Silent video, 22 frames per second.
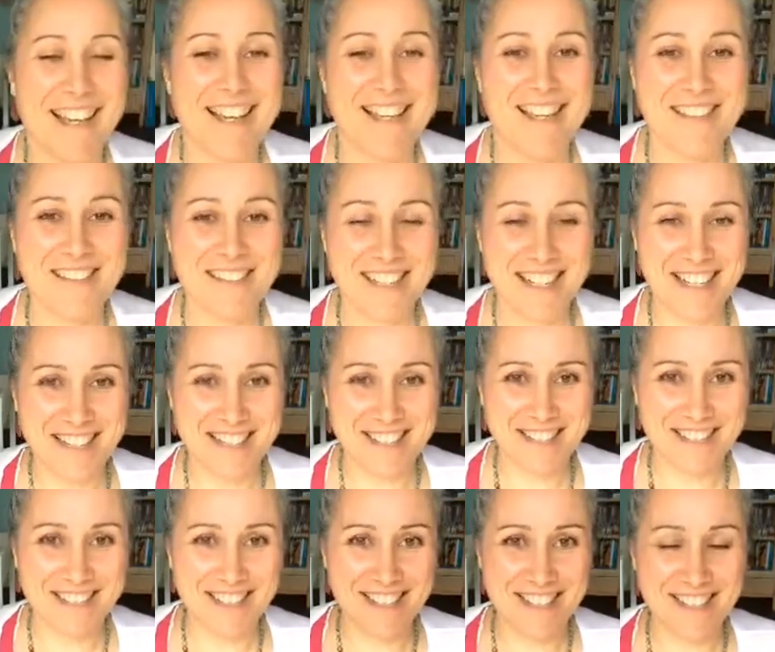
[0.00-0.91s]
so when I
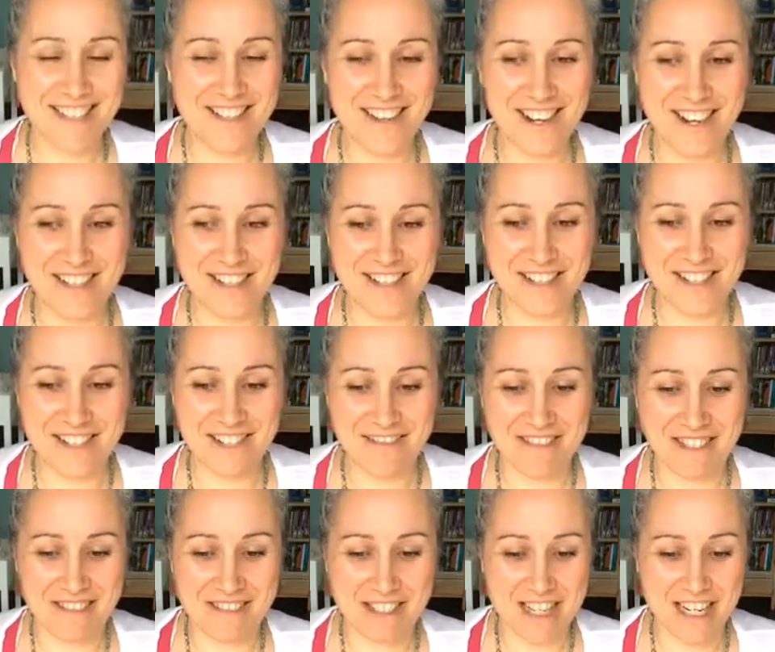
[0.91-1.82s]
tune into your energy
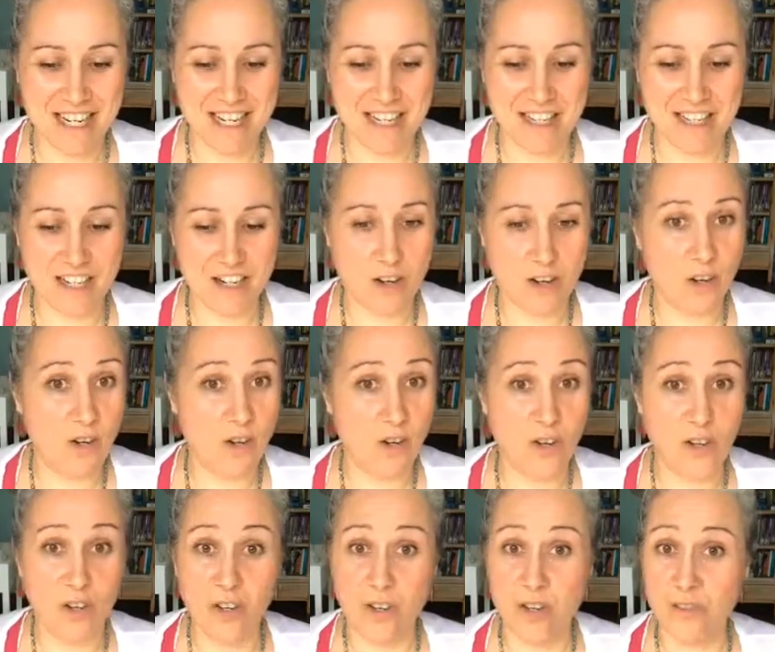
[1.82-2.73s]
around change here,
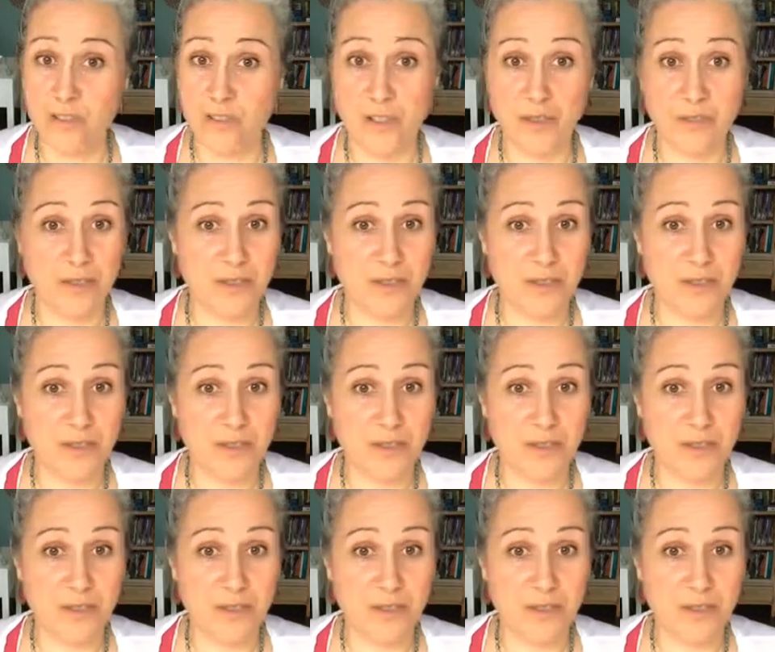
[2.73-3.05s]
oh, no,